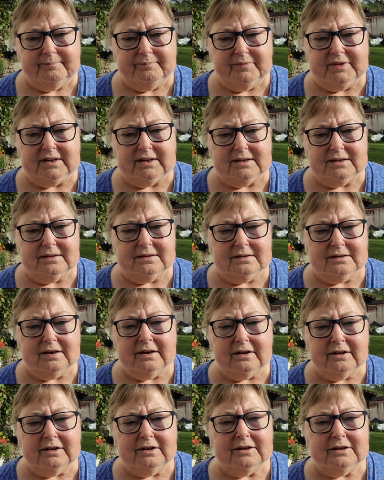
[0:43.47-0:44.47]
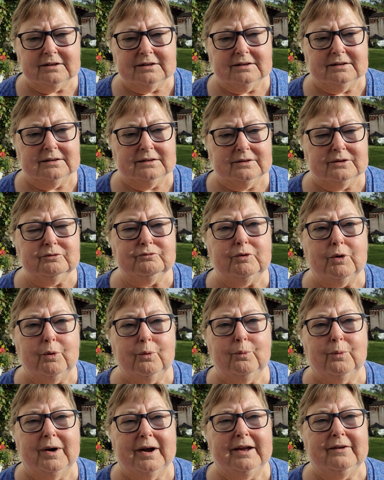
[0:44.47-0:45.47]
that turn the
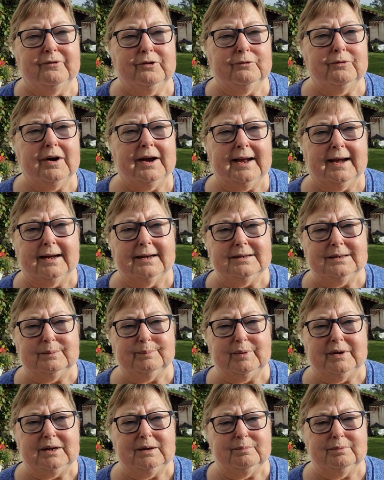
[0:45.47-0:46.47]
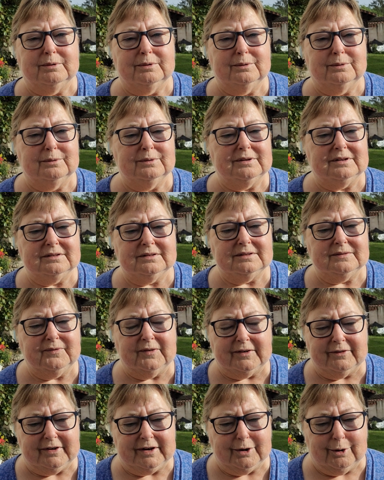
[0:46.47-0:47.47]
wrong way for right-handed people. It's
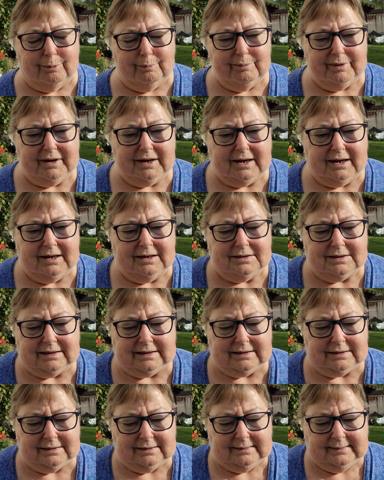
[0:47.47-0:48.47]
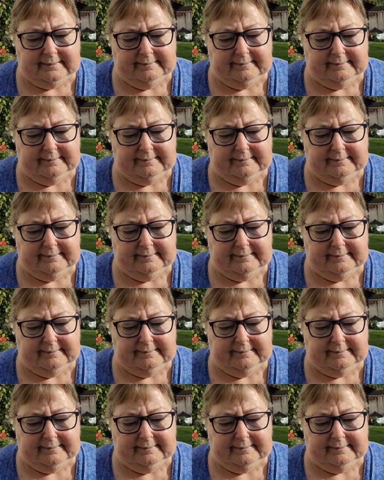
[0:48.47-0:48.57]
very complicated.